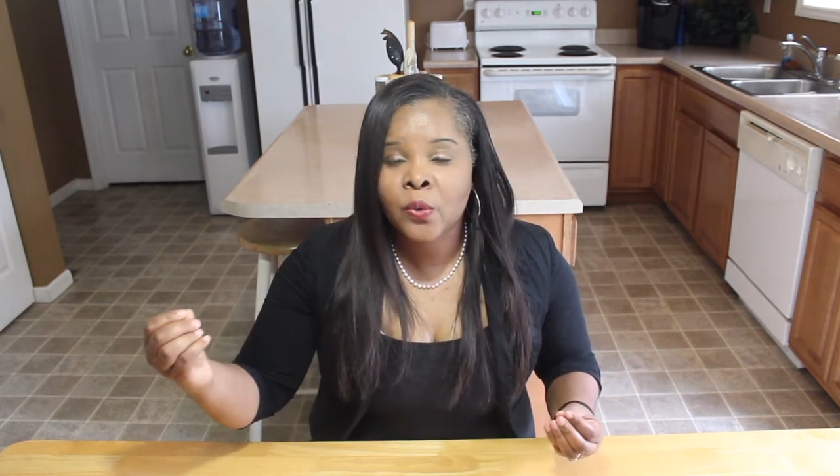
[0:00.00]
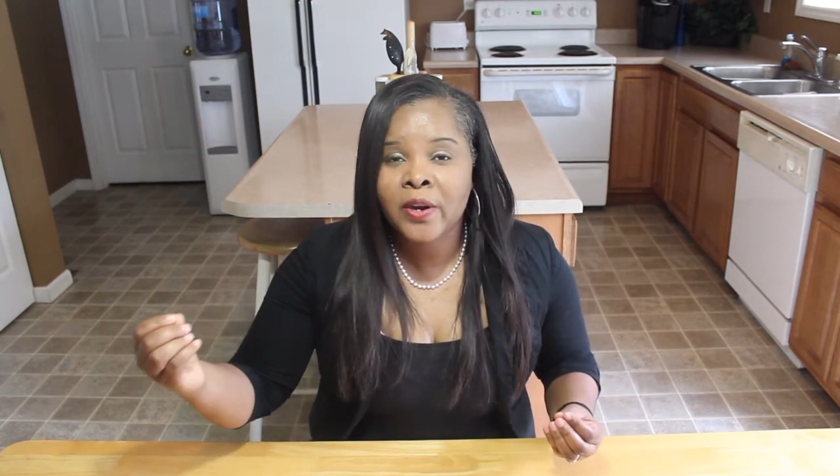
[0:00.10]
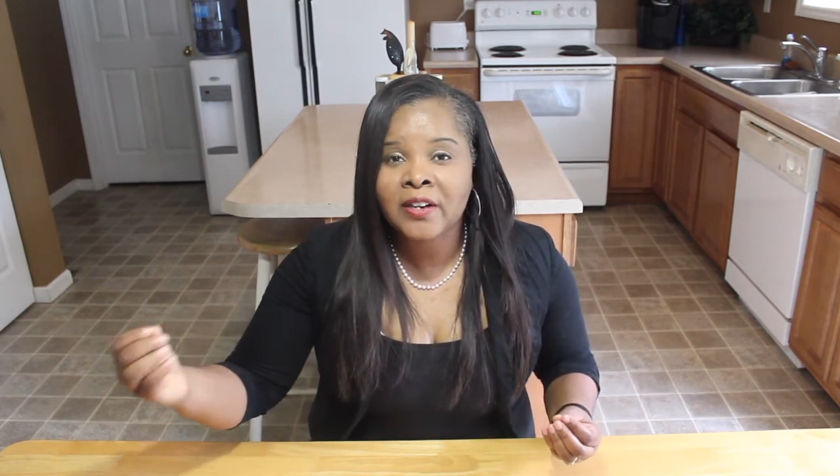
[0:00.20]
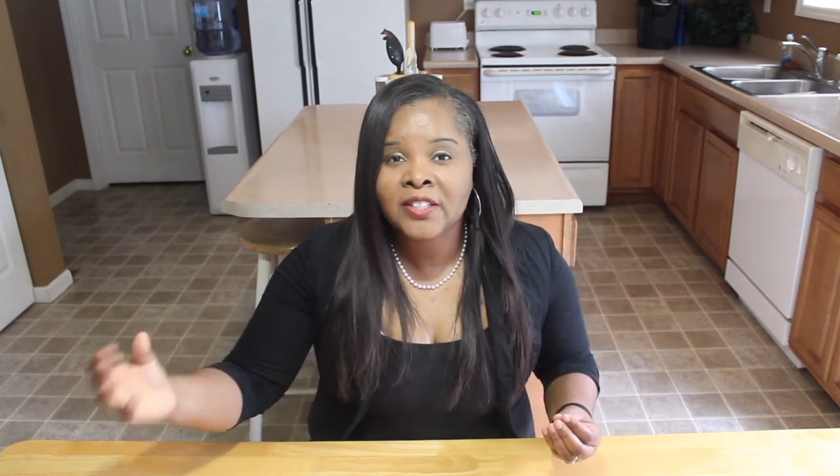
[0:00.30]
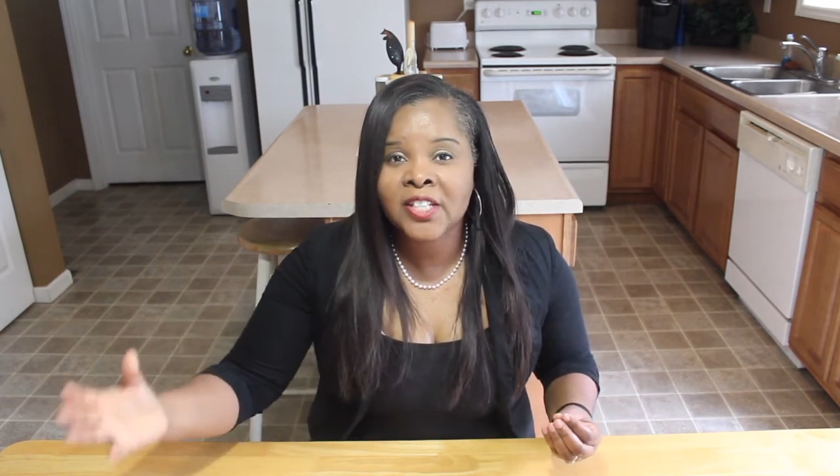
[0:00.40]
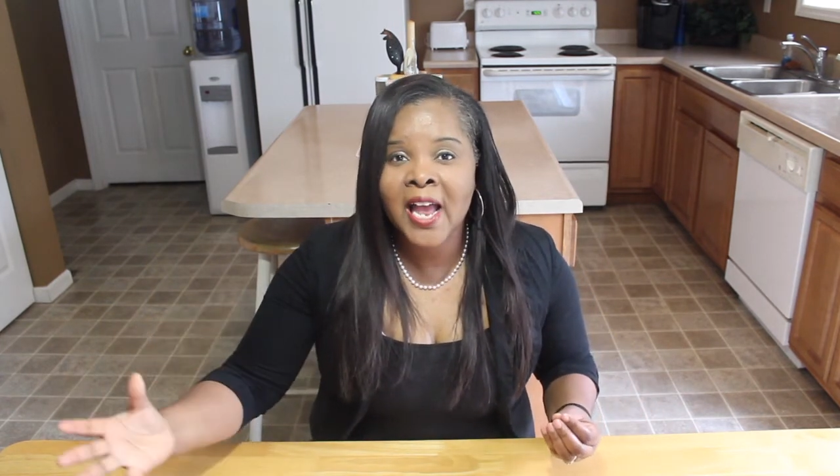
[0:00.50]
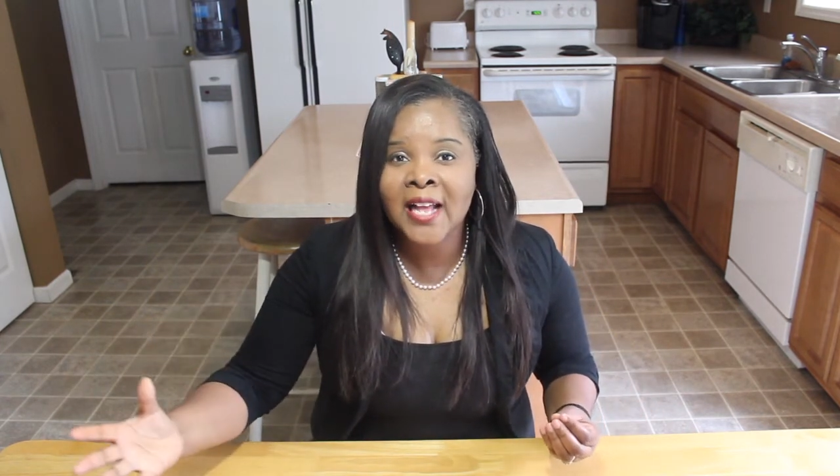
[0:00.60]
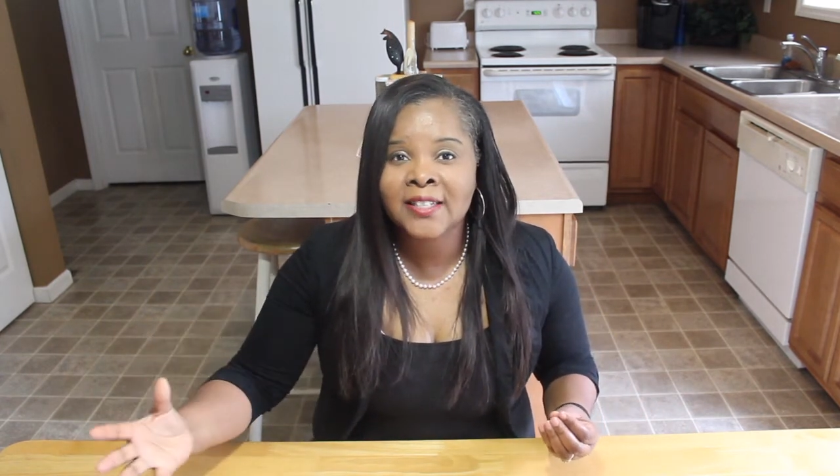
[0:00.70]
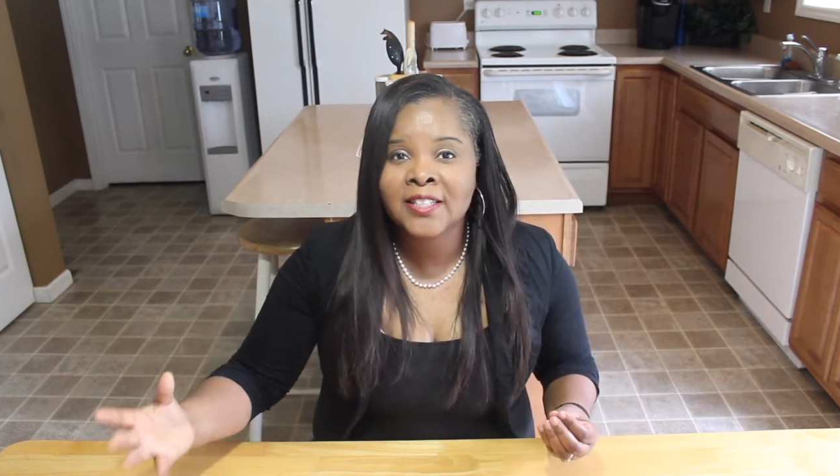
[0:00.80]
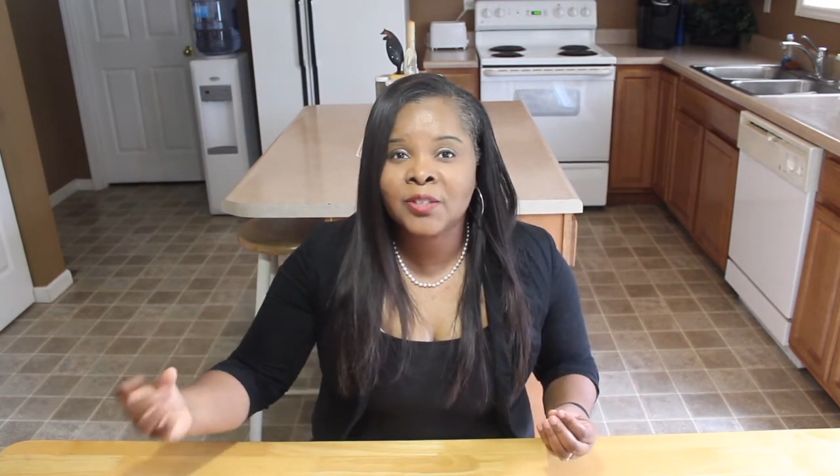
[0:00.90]
we are
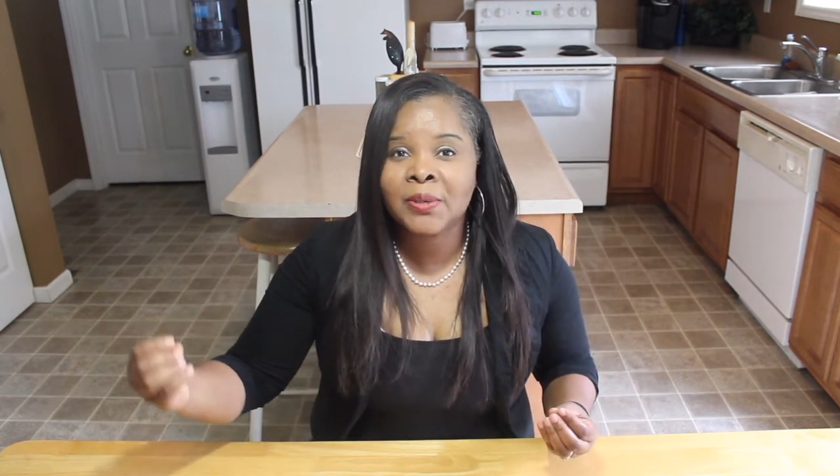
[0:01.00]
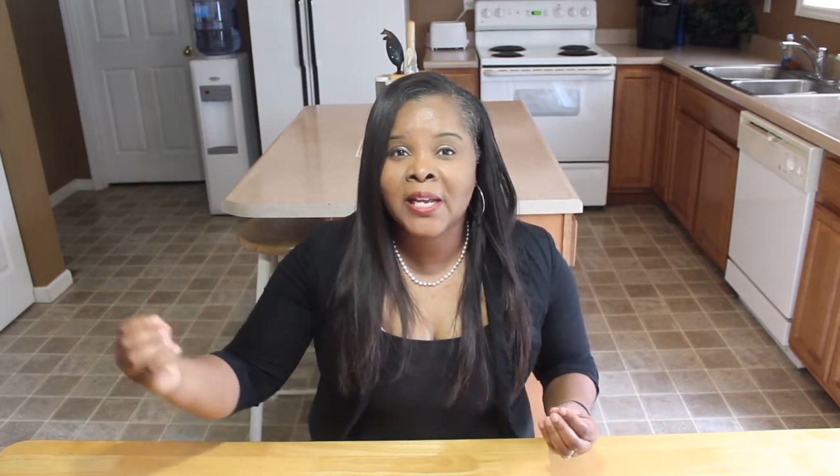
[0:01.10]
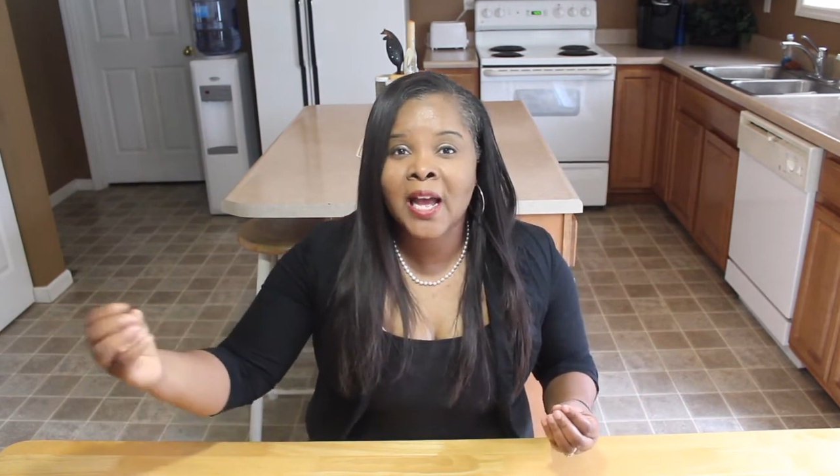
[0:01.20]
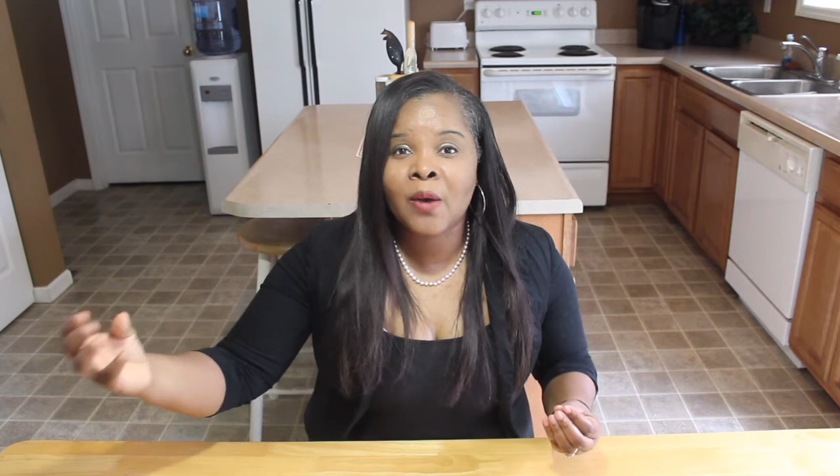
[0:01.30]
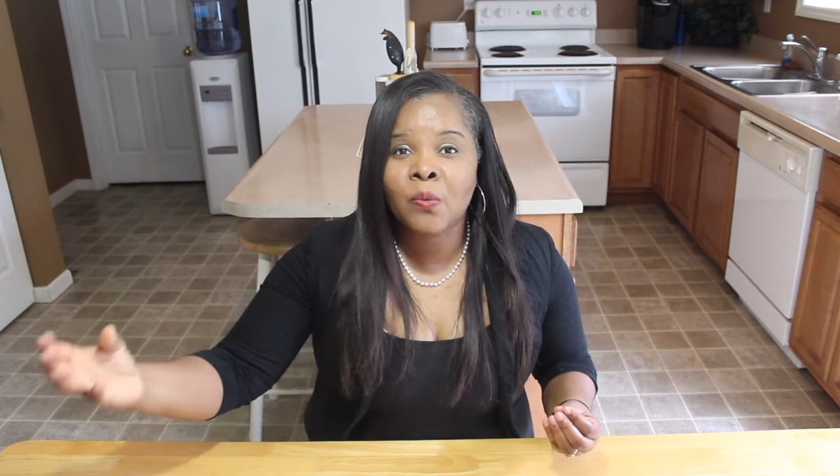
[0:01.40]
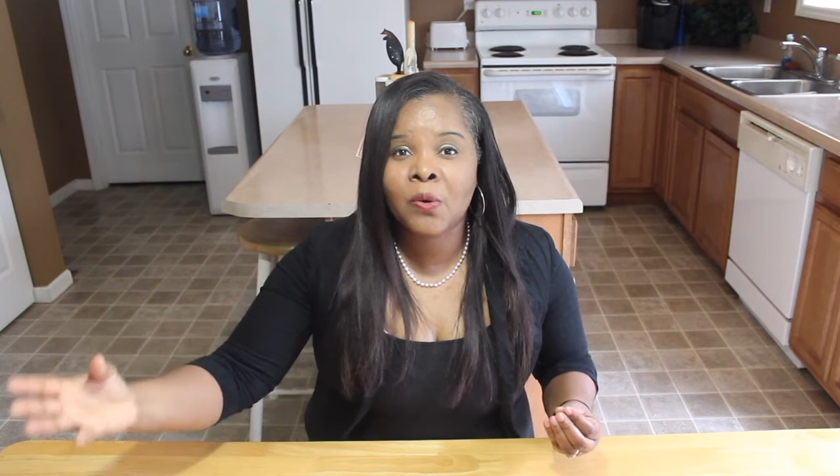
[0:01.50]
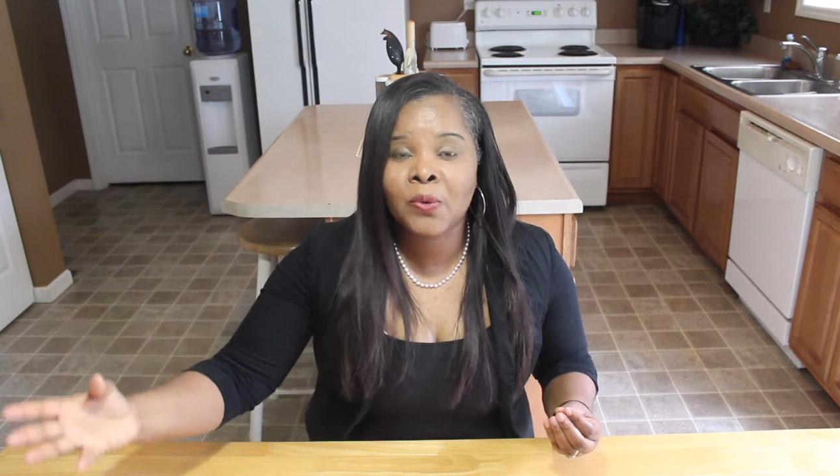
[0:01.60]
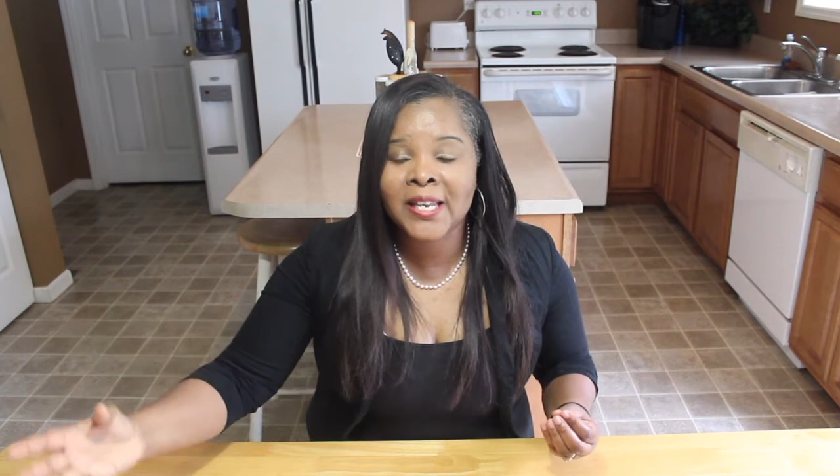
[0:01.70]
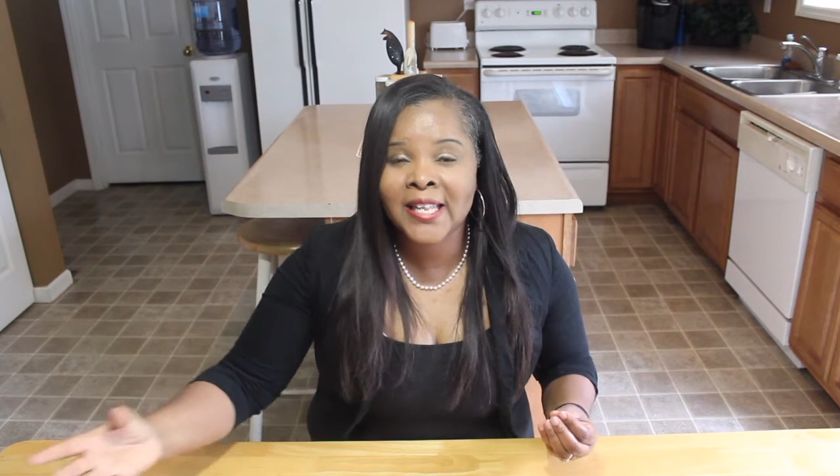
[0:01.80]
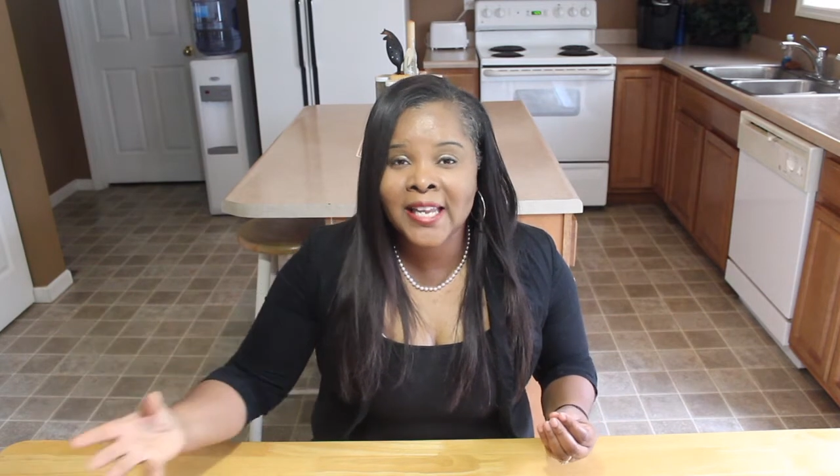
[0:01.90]
challenged beyond what
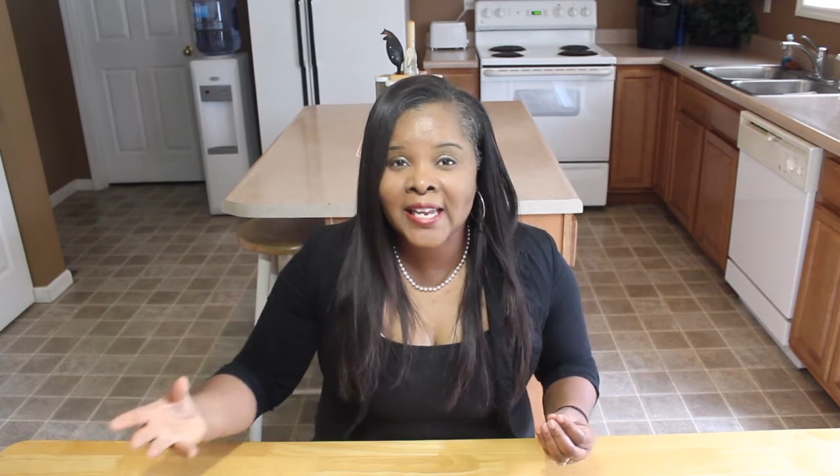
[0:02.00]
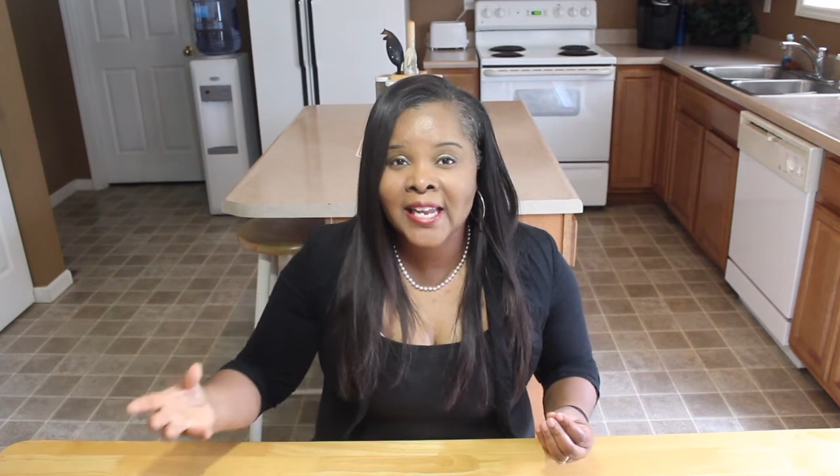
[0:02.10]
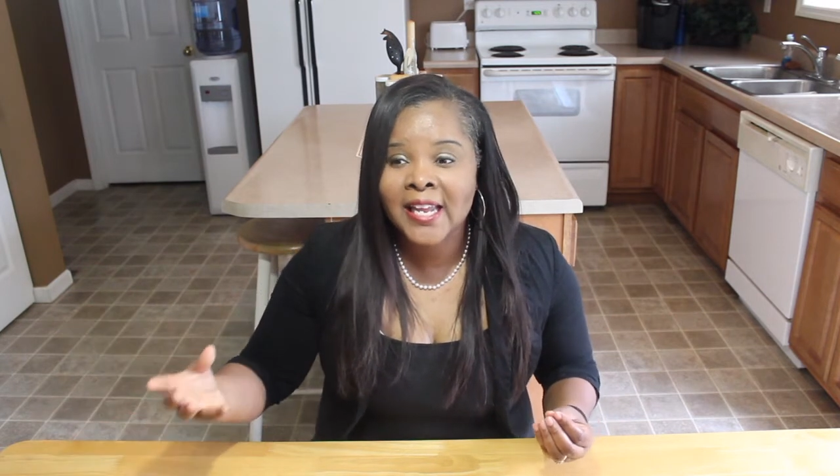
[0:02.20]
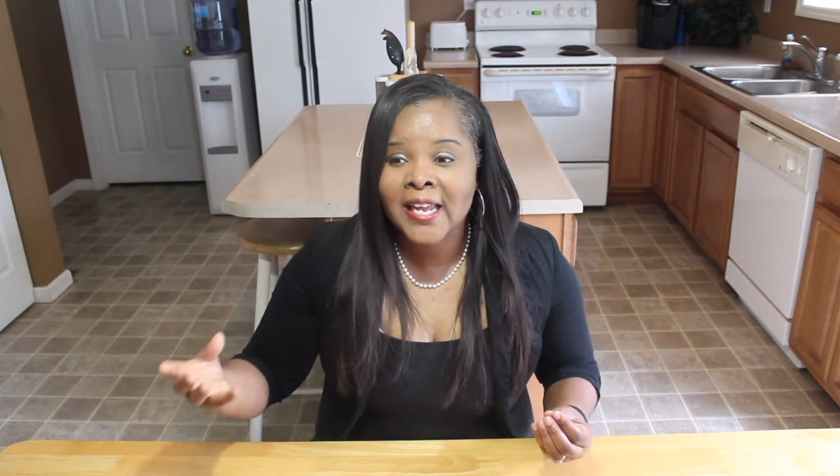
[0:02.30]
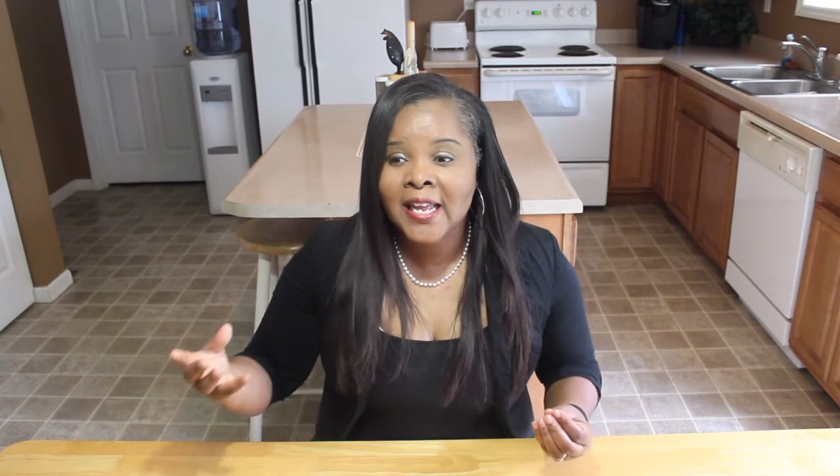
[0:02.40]
we think